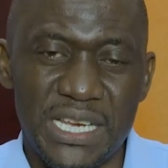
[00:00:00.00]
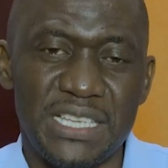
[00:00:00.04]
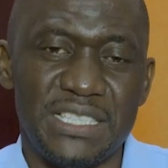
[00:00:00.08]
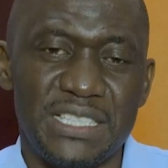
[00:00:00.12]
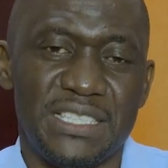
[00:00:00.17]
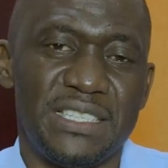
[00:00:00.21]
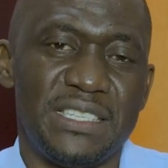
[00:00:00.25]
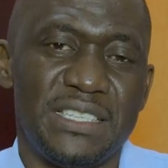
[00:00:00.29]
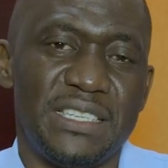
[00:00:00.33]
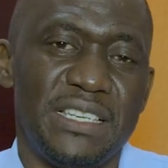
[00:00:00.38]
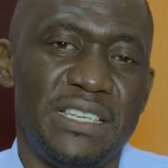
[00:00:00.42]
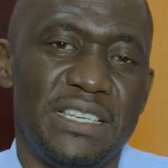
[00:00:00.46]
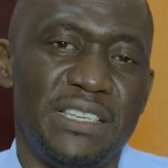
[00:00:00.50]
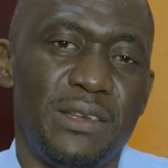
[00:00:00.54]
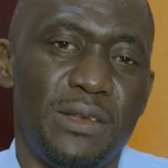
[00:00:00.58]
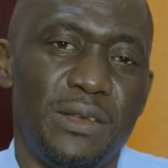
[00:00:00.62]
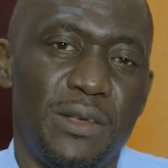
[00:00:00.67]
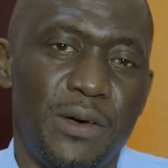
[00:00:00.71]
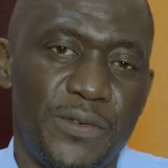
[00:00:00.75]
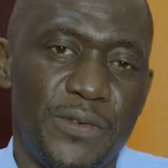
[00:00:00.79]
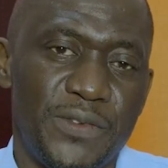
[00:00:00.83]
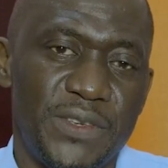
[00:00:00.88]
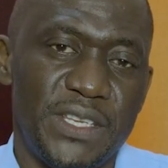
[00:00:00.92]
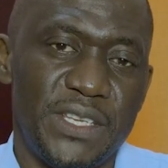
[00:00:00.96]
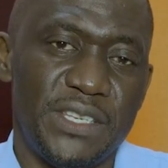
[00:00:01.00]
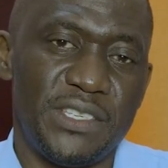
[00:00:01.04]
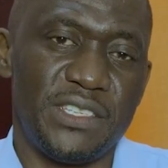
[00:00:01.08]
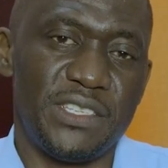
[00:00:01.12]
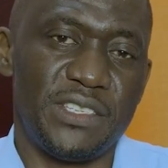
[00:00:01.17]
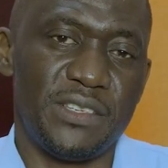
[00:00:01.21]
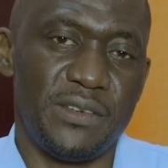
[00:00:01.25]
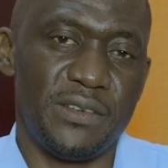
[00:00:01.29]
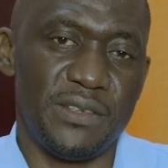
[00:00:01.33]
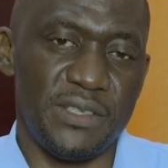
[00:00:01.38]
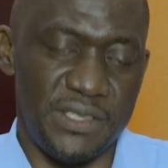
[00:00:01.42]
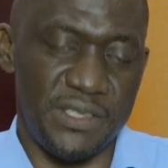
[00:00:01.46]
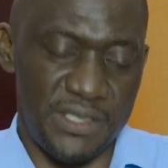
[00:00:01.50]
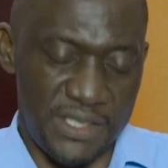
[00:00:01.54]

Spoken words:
as He loves His Son,